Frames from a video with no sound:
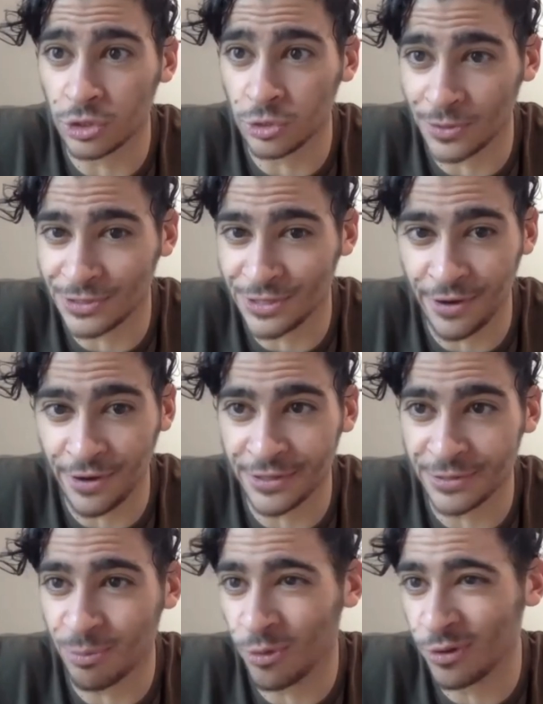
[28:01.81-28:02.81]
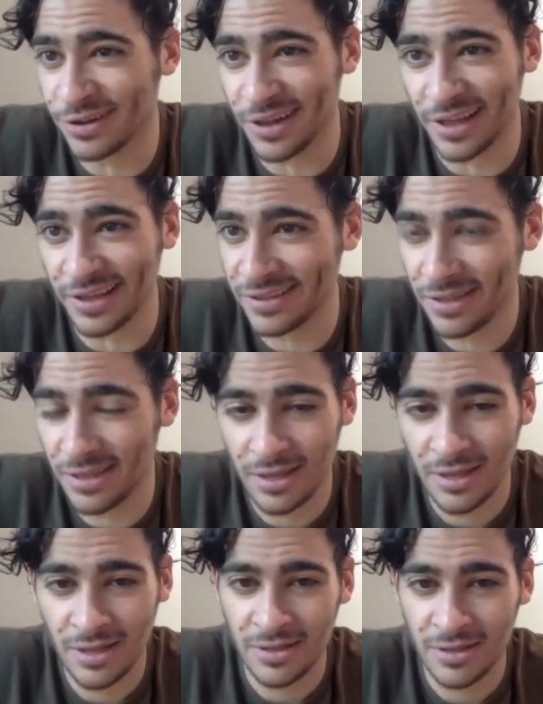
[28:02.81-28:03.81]
Schwarzenegger. He's born in like
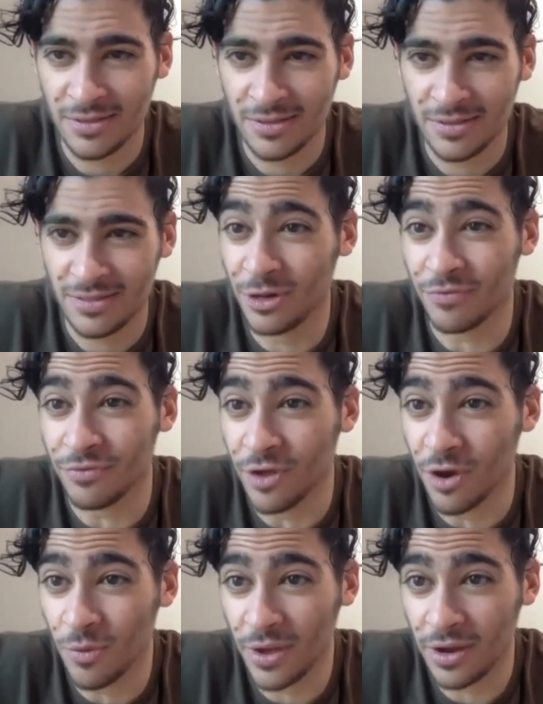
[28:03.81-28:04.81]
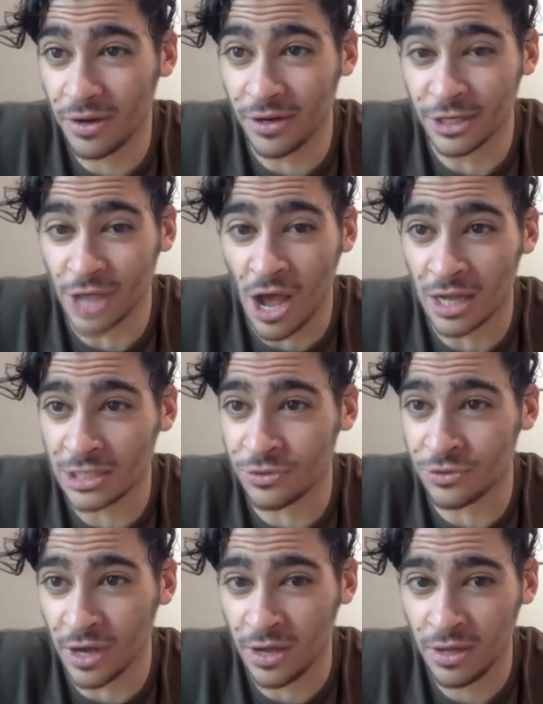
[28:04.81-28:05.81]
the middle of nowhere in
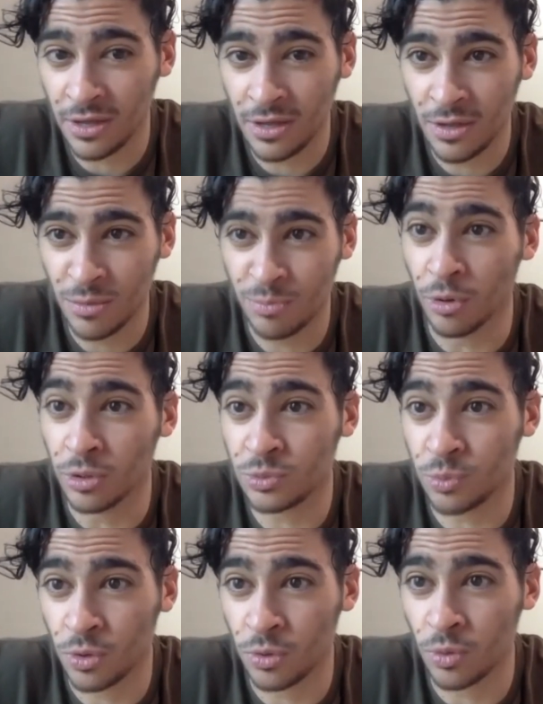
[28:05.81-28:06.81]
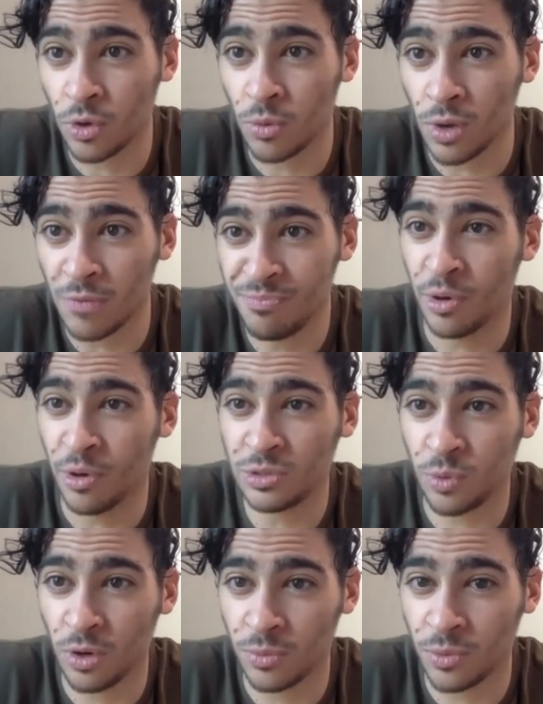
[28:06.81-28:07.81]
Austria, post World War One, post
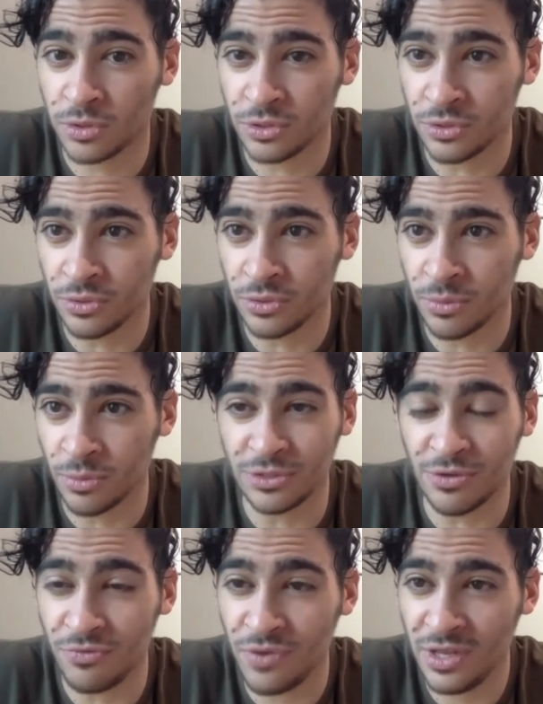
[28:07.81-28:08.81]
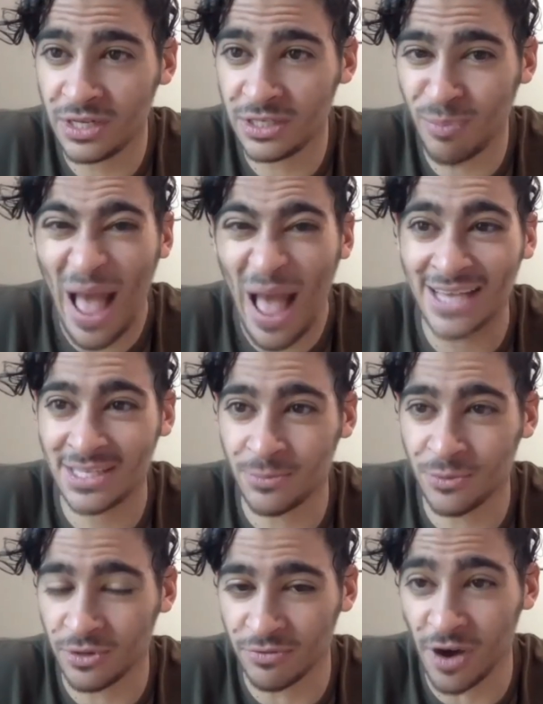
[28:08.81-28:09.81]
World War Two, the most defeatist
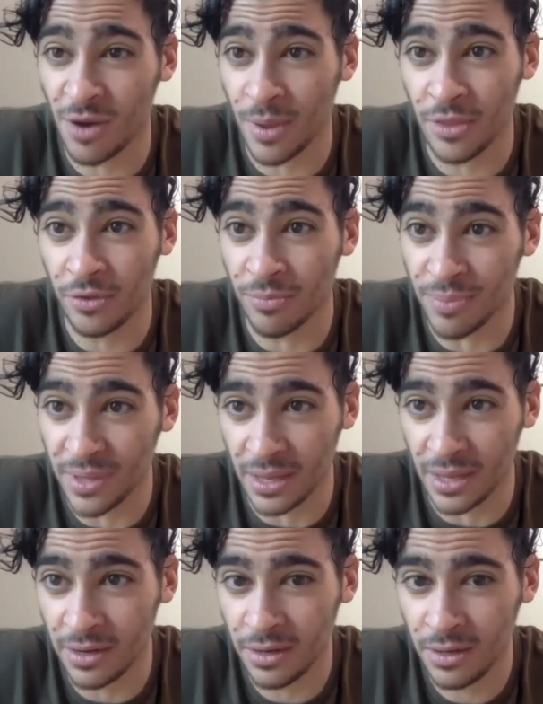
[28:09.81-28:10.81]
possible environment you could be in.